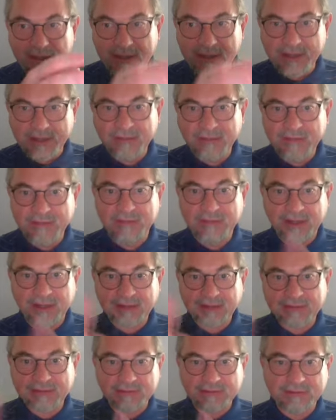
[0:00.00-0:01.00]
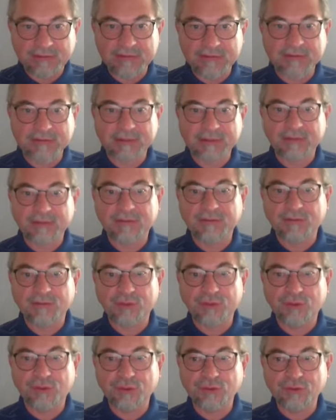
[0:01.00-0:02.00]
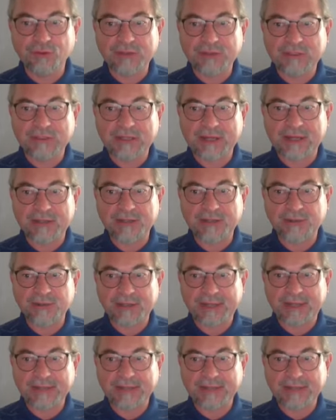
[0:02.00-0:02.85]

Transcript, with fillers: in that reduced schedule